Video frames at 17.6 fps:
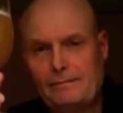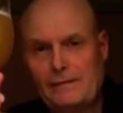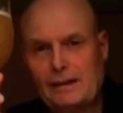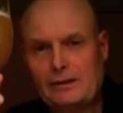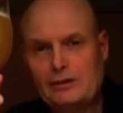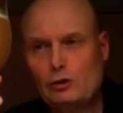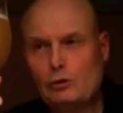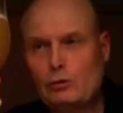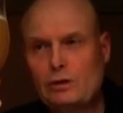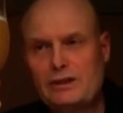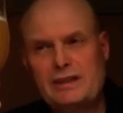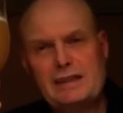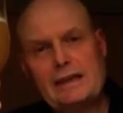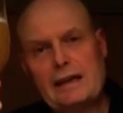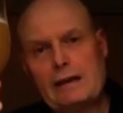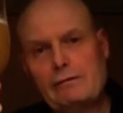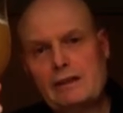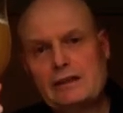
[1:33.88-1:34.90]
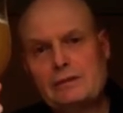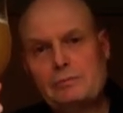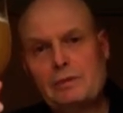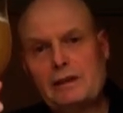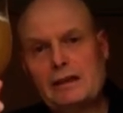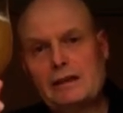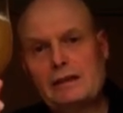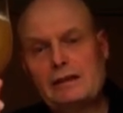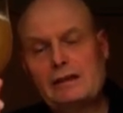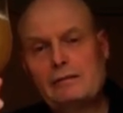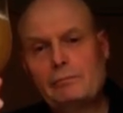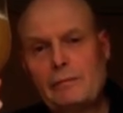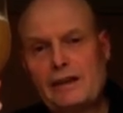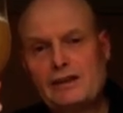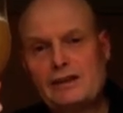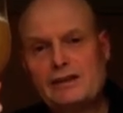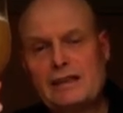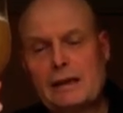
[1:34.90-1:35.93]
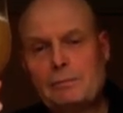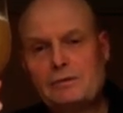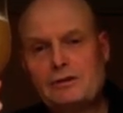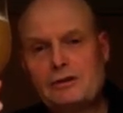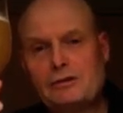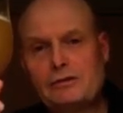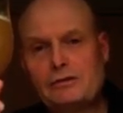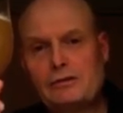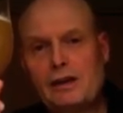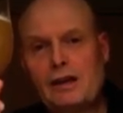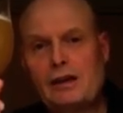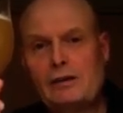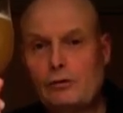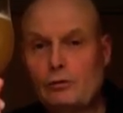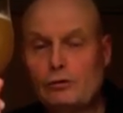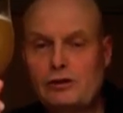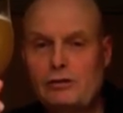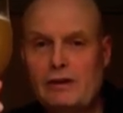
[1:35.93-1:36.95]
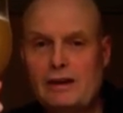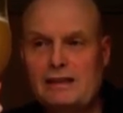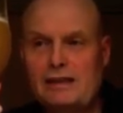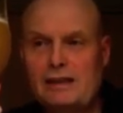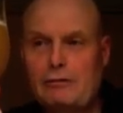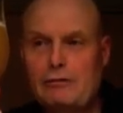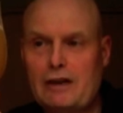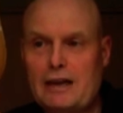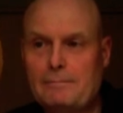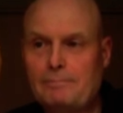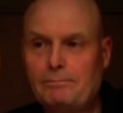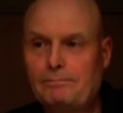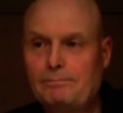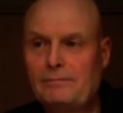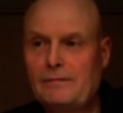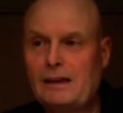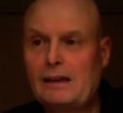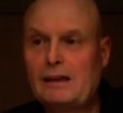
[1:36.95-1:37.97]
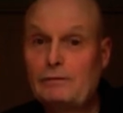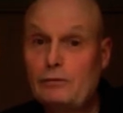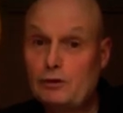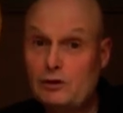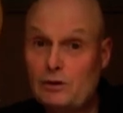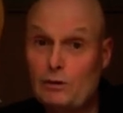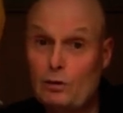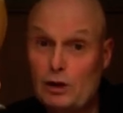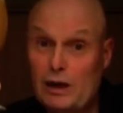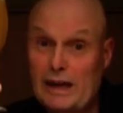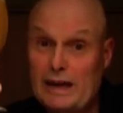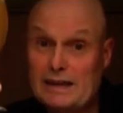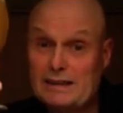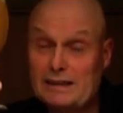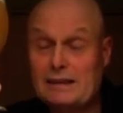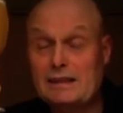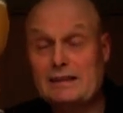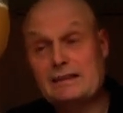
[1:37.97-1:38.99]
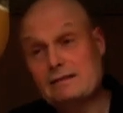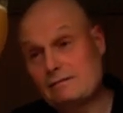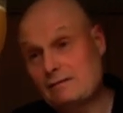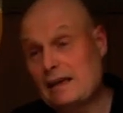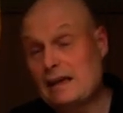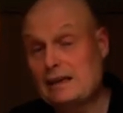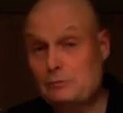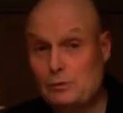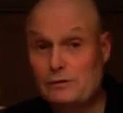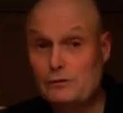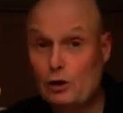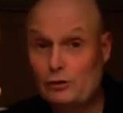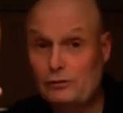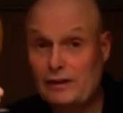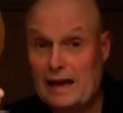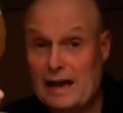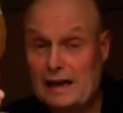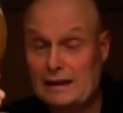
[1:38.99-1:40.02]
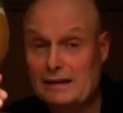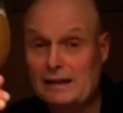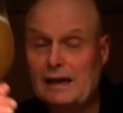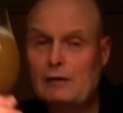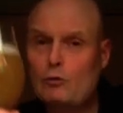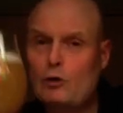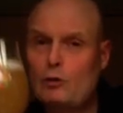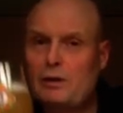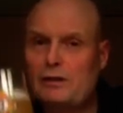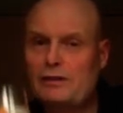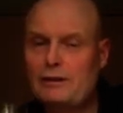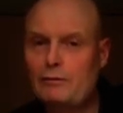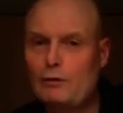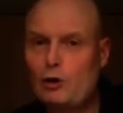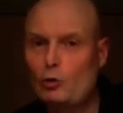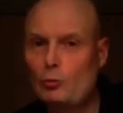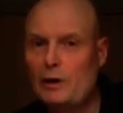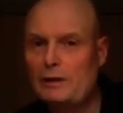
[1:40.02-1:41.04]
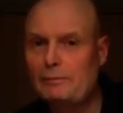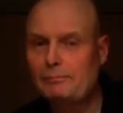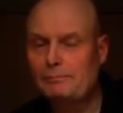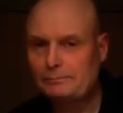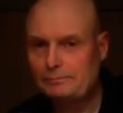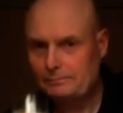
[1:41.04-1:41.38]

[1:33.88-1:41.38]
So we'll see how this beer measures up to those criteria. First of all, the haziness, yes, we've got that. What about the aroma?